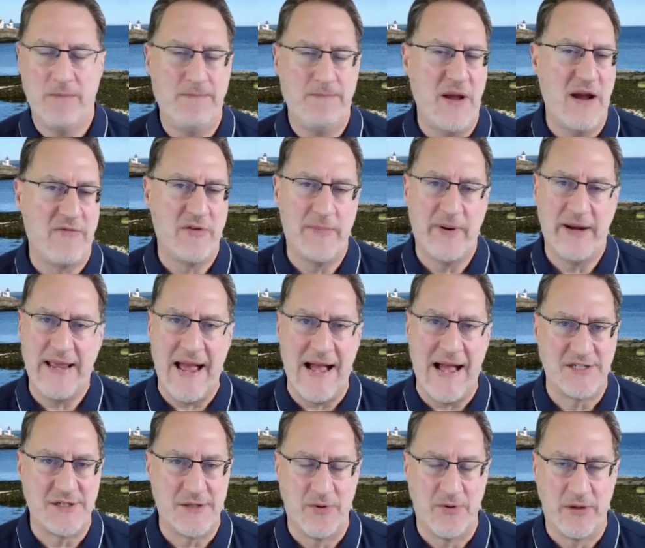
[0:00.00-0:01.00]
Everybody
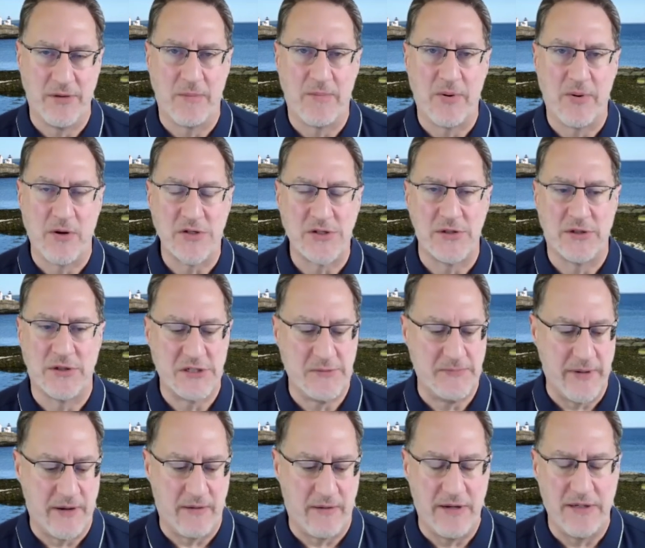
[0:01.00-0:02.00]
has to bring their personal
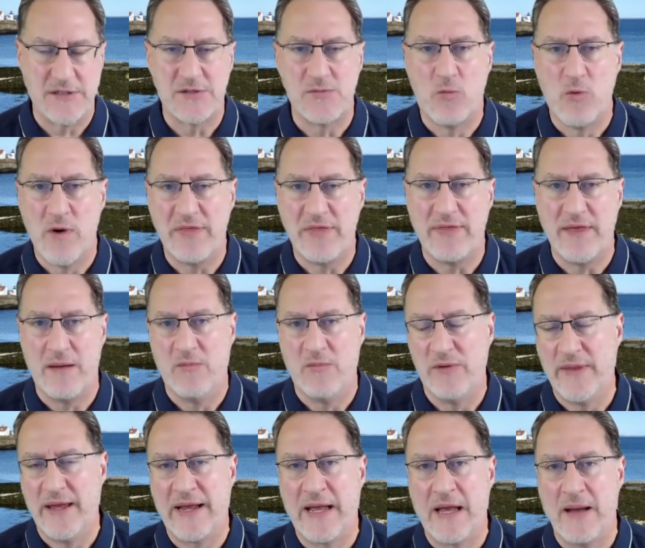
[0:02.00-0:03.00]
experience with them when
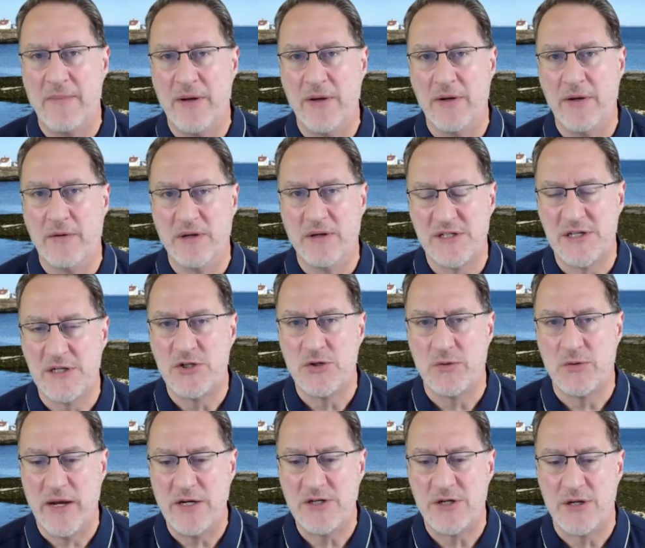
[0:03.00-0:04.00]
they come into a
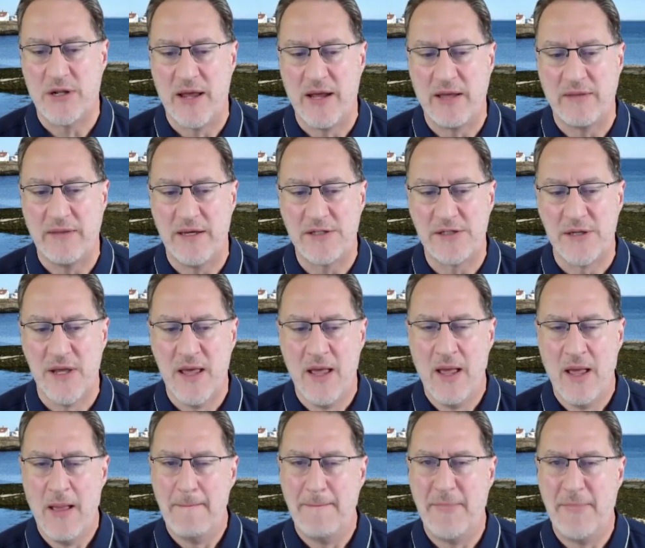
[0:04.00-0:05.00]
situation like this.
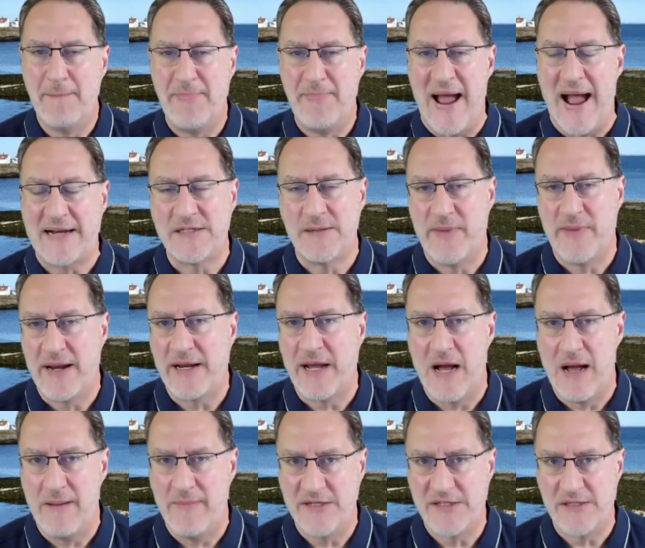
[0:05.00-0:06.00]
But back to my
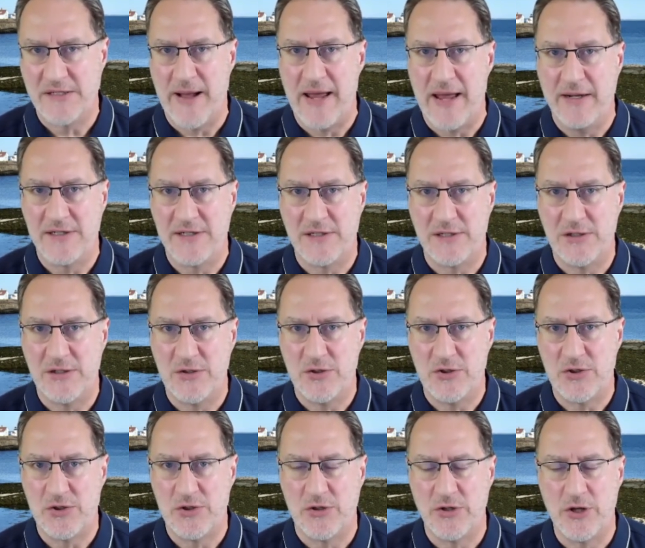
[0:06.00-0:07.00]
comments about
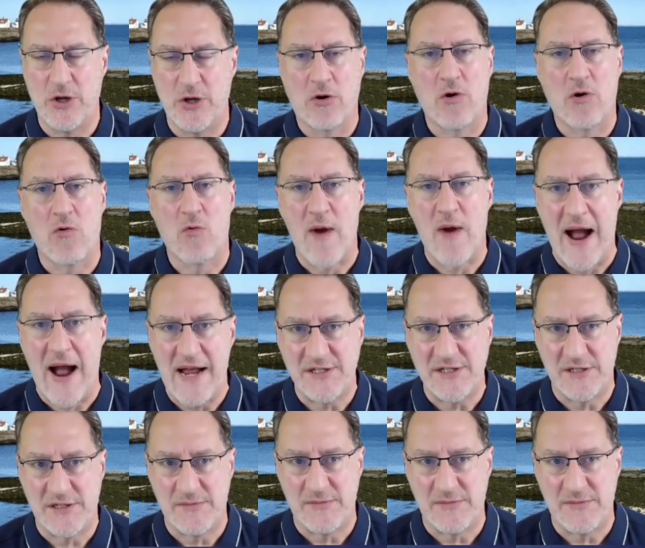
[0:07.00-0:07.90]
institutional, your horizon is